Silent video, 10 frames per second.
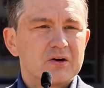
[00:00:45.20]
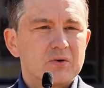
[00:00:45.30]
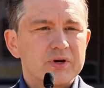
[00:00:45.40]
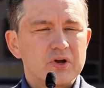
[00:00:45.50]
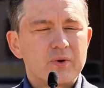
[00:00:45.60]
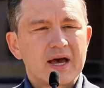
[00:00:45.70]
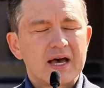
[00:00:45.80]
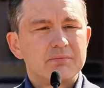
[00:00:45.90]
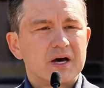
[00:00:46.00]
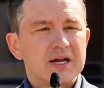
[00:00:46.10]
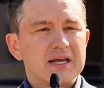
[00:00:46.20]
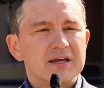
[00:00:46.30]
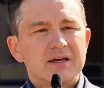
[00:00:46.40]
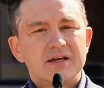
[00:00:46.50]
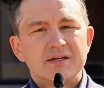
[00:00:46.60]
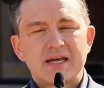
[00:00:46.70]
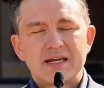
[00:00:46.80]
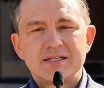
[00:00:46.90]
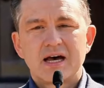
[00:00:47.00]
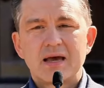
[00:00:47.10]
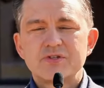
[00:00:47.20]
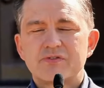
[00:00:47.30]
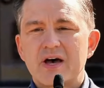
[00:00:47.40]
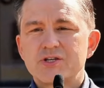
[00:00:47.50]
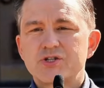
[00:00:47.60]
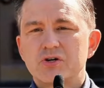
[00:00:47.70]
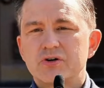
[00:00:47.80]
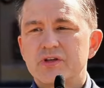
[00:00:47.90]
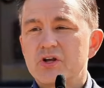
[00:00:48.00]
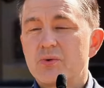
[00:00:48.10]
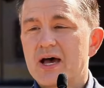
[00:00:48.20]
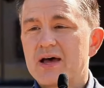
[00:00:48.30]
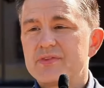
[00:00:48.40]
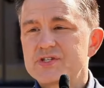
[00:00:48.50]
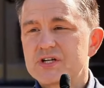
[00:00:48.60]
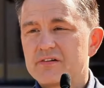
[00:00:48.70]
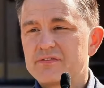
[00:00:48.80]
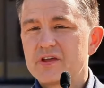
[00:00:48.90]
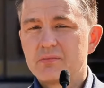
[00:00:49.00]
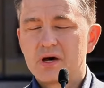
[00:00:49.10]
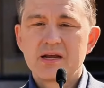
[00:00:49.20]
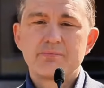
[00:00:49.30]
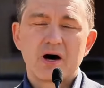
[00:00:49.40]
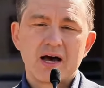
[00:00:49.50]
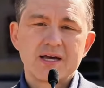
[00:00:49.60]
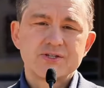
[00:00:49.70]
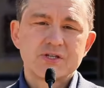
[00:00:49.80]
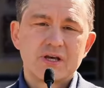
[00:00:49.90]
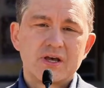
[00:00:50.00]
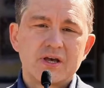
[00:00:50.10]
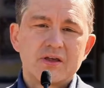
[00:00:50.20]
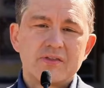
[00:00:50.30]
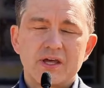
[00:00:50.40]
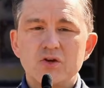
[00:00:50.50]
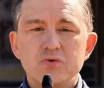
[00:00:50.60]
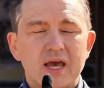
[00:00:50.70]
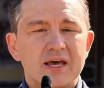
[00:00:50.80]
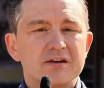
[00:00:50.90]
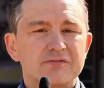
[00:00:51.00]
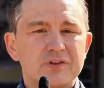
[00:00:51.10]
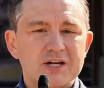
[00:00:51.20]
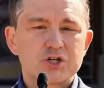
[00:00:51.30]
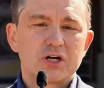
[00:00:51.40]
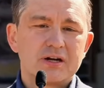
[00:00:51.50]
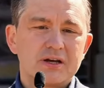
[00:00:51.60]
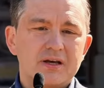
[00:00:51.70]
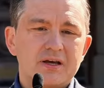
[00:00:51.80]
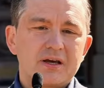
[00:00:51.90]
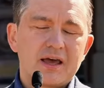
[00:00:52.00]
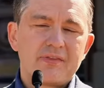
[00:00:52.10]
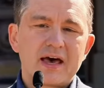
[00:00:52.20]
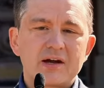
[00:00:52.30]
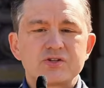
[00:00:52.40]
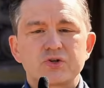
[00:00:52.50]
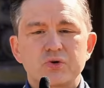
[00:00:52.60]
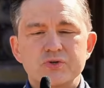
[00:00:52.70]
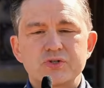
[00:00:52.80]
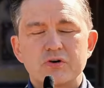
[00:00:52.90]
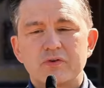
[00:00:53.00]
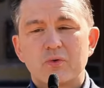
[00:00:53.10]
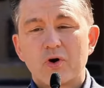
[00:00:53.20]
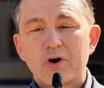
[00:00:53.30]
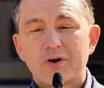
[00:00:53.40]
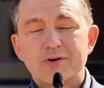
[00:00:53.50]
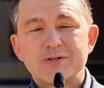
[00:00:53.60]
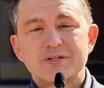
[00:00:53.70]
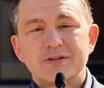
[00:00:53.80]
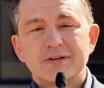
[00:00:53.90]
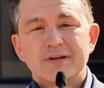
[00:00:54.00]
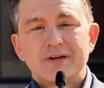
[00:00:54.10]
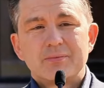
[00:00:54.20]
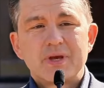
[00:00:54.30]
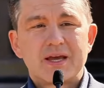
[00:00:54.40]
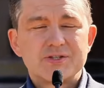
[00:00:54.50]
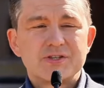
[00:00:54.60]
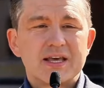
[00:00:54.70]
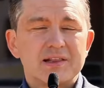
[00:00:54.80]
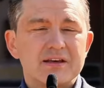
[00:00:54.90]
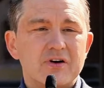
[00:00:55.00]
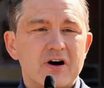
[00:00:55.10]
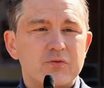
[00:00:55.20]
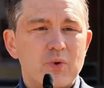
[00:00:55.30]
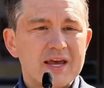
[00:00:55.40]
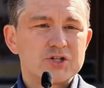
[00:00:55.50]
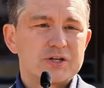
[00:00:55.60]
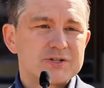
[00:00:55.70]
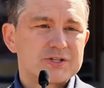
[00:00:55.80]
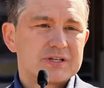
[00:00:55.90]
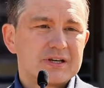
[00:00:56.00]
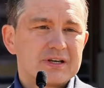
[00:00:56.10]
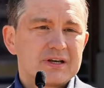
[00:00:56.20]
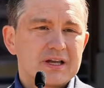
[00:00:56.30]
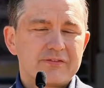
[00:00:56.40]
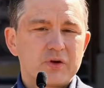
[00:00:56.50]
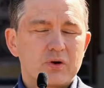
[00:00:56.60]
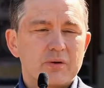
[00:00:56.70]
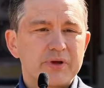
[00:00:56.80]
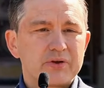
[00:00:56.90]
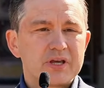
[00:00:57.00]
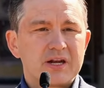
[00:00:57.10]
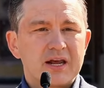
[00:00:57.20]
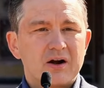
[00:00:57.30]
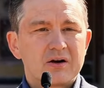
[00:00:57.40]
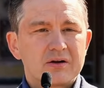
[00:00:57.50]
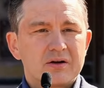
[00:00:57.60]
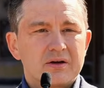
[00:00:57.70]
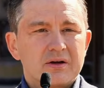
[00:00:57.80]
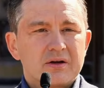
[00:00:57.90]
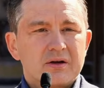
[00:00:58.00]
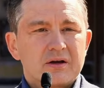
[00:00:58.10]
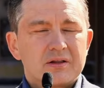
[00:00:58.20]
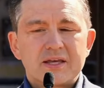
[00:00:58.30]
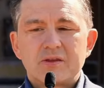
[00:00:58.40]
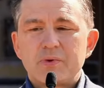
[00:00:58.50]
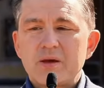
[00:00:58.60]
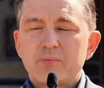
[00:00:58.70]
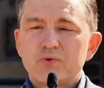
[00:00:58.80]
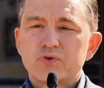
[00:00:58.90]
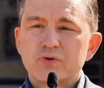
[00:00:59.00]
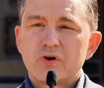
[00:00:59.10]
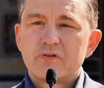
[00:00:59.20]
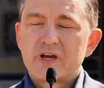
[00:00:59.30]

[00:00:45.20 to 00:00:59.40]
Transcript: When you add money 10 times faster than you add the stuff that money buys, then you get inflation. And that screws over workers because they live off wages. If you're a billionaire, like the people Trudeau